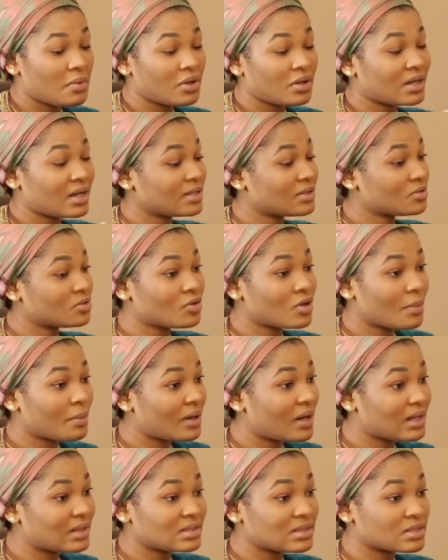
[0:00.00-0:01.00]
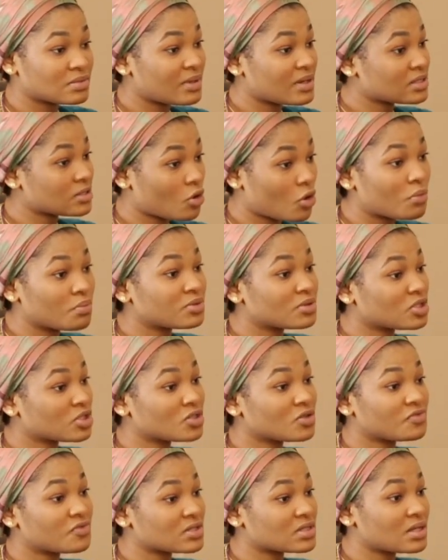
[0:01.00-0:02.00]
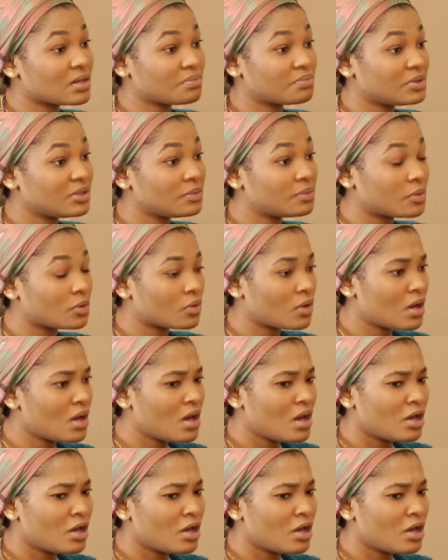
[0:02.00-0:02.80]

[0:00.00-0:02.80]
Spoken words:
Well, I don't know about others, but it's a competition for some people.